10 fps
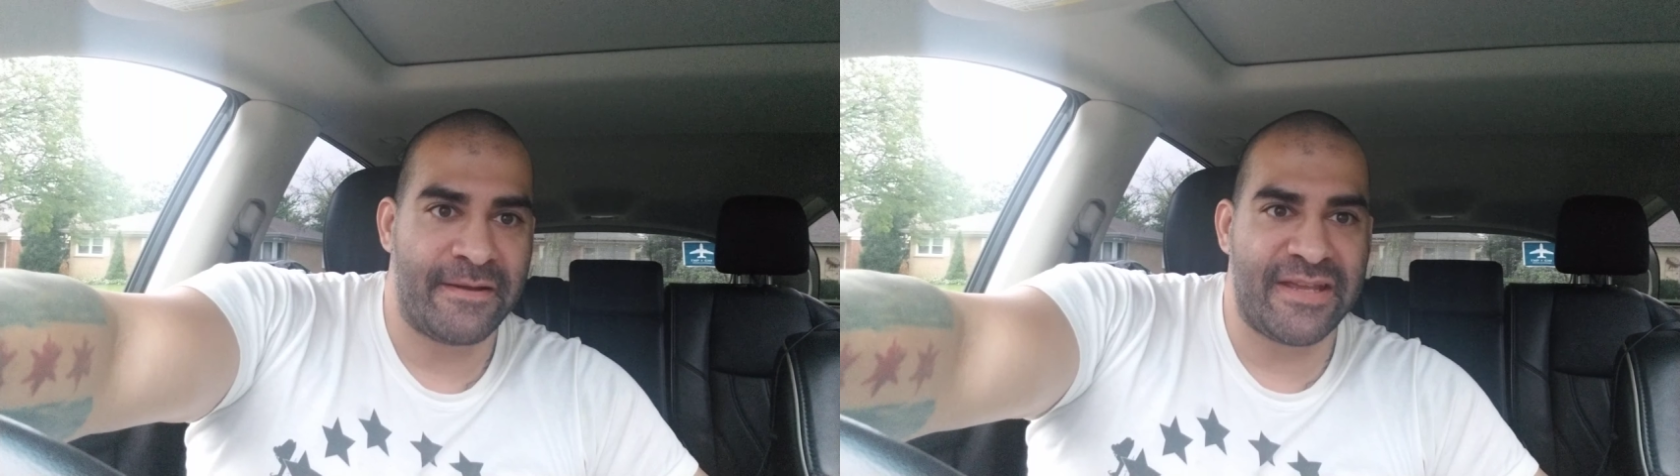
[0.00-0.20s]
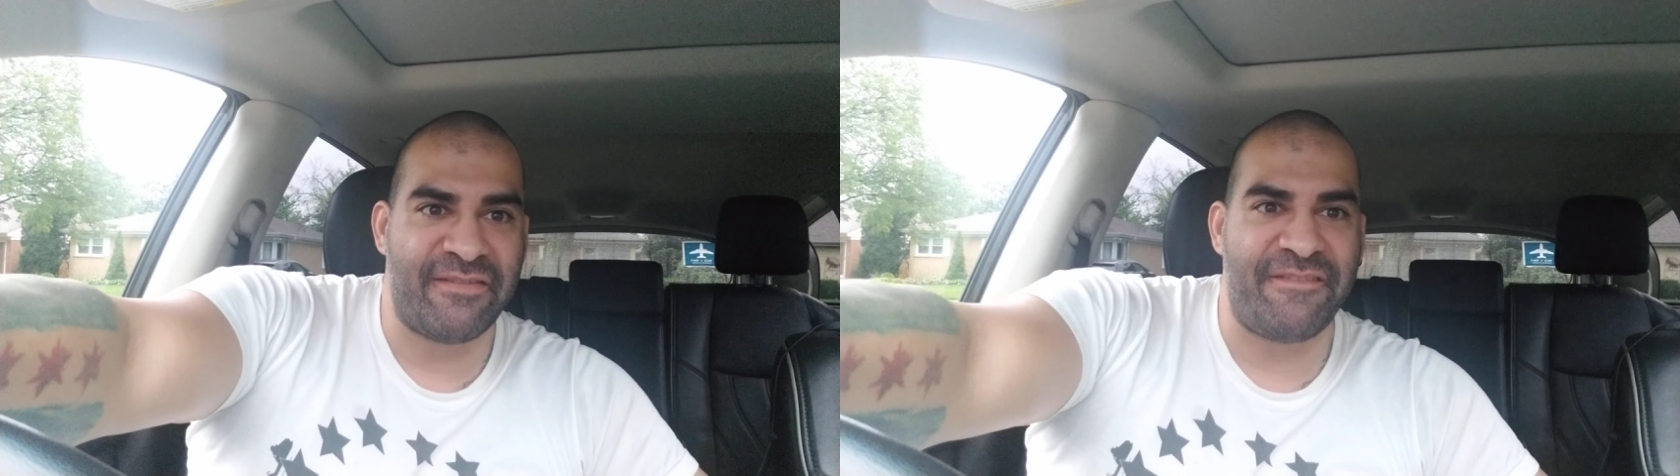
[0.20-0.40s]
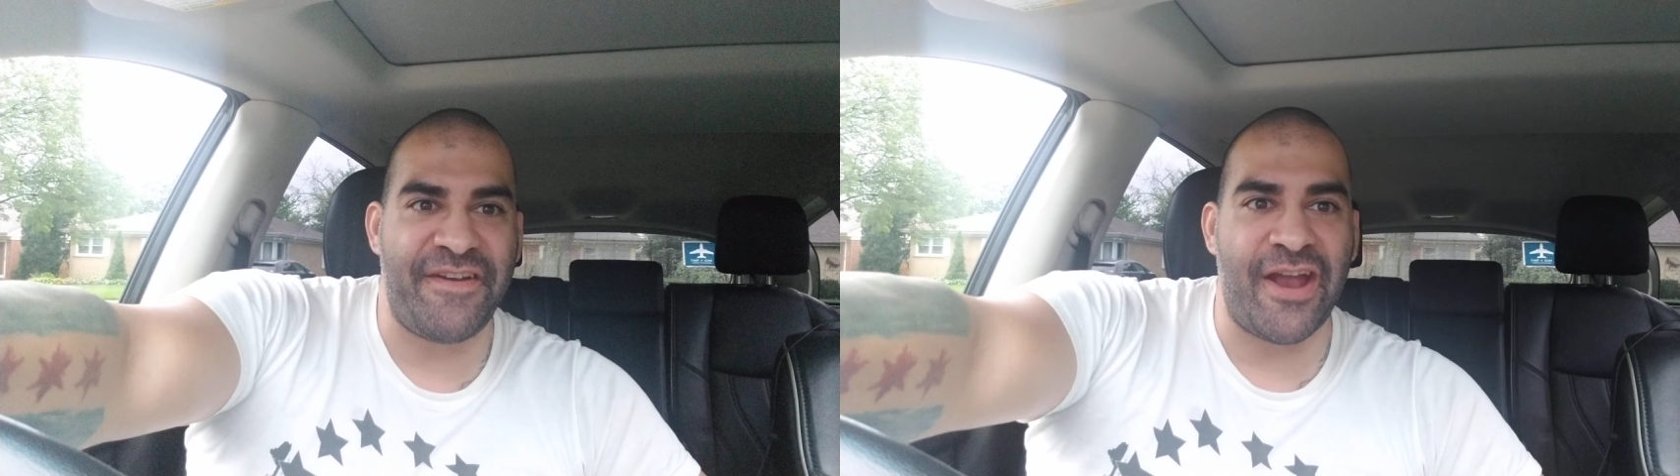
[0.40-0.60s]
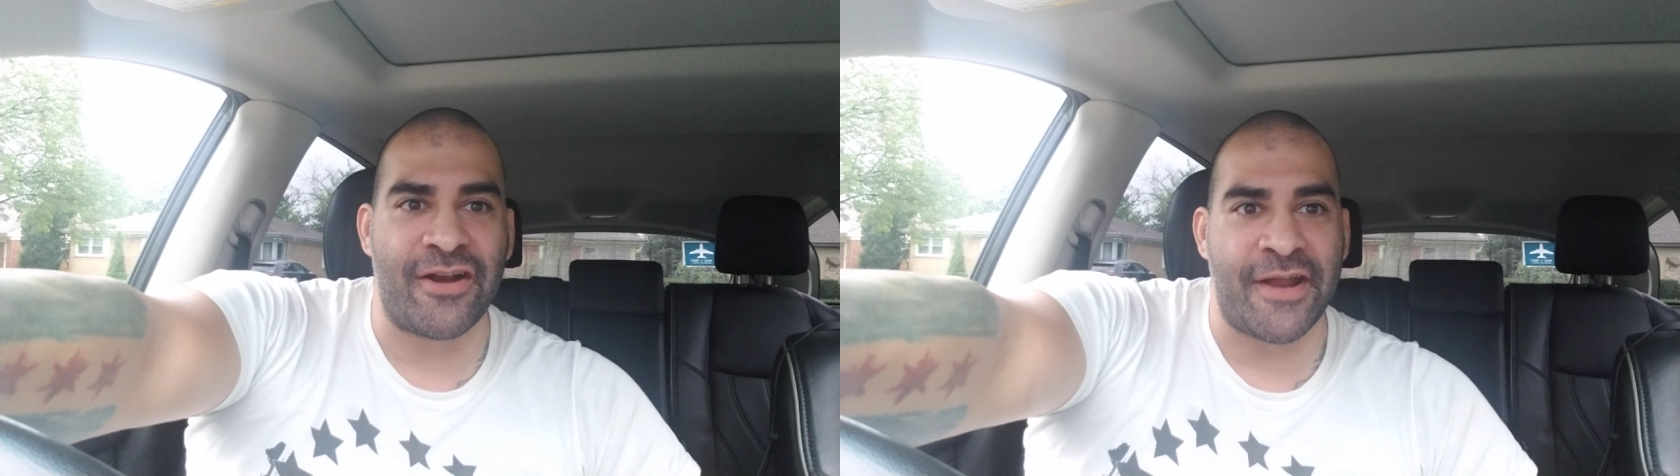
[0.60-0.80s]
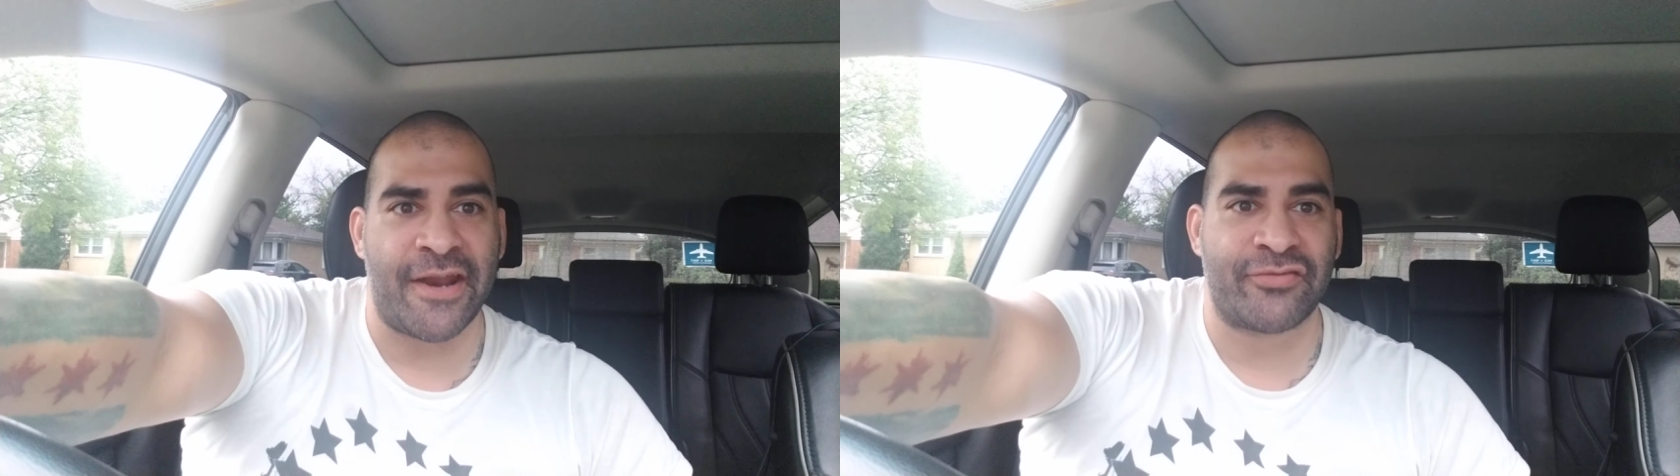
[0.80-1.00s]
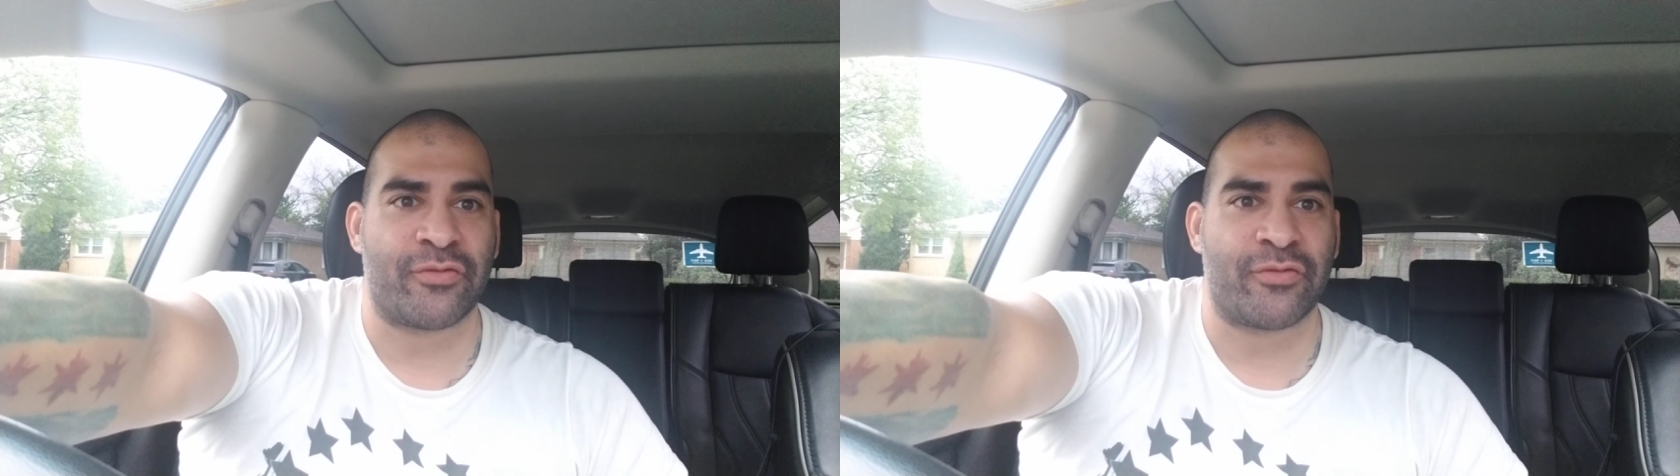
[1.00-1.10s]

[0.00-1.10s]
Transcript: Give a fair and honest